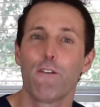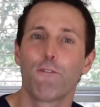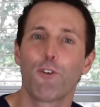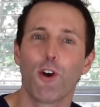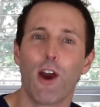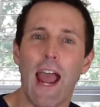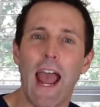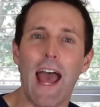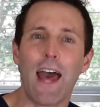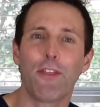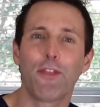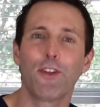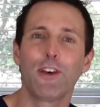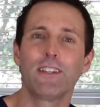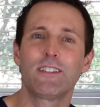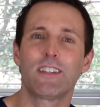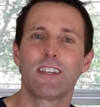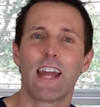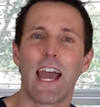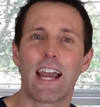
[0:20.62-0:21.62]
for
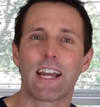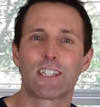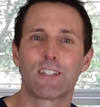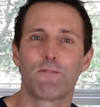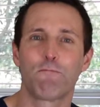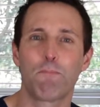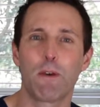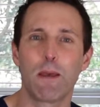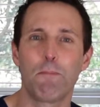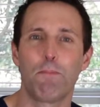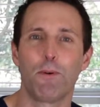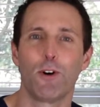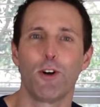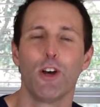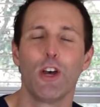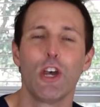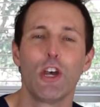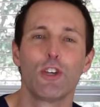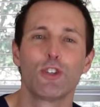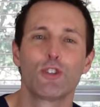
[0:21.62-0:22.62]
athletes and active
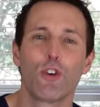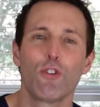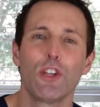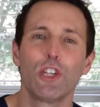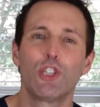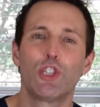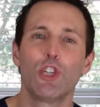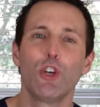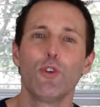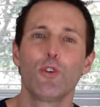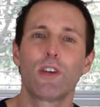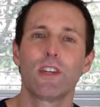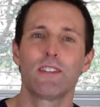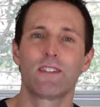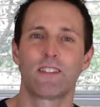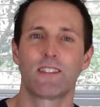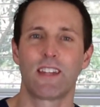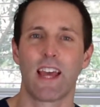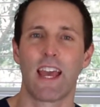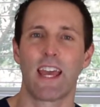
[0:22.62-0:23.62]
people so that you can
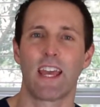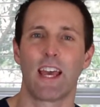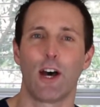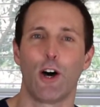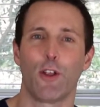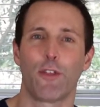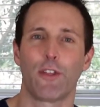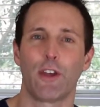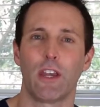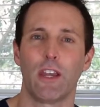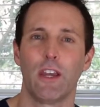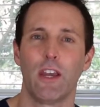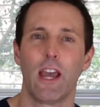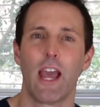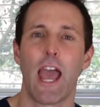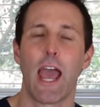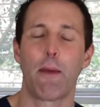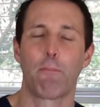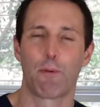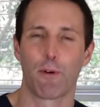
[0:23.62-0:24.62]
stay healthy
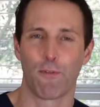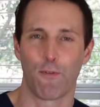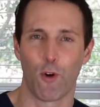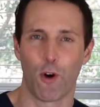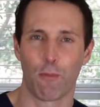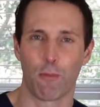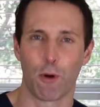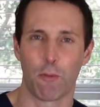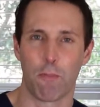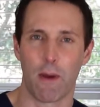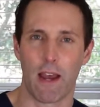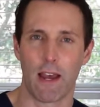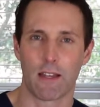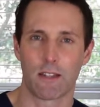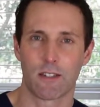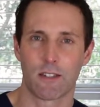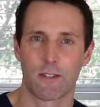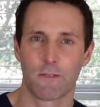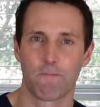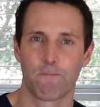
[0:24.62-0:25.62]
and perform your
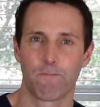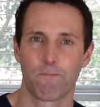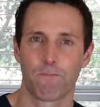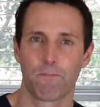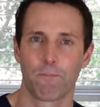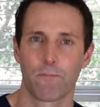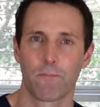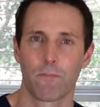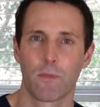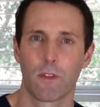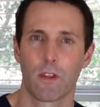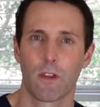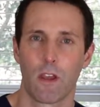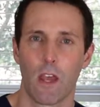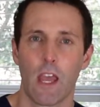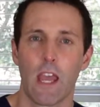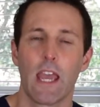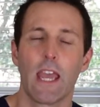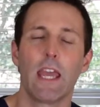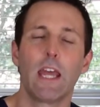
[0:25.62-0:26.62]
best.
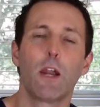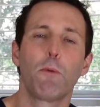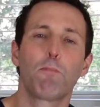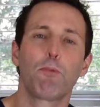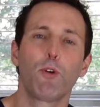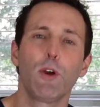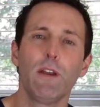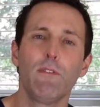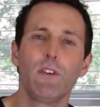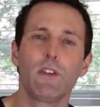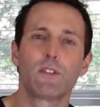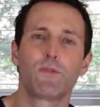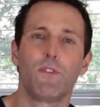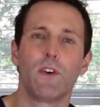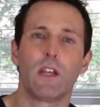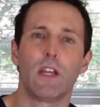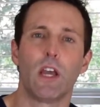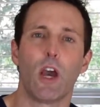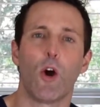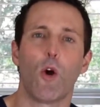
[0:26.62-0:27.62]
In a previous
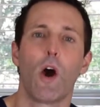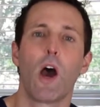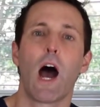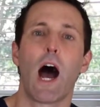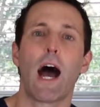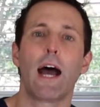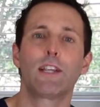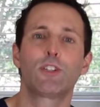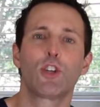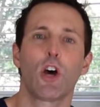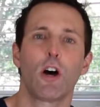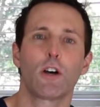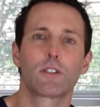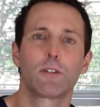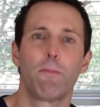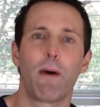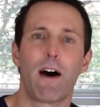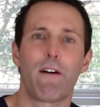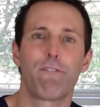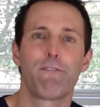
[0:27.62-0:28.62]
video, I talked
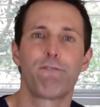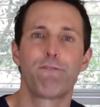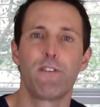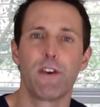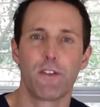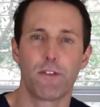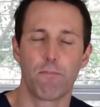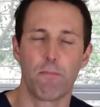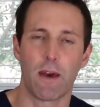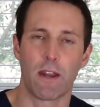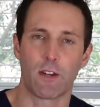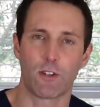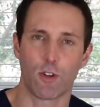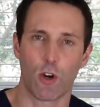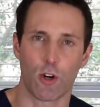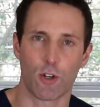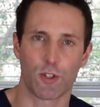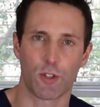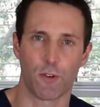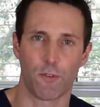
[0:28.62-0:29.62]
about fifth
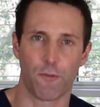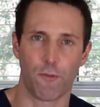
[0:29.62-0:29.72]
metatarsal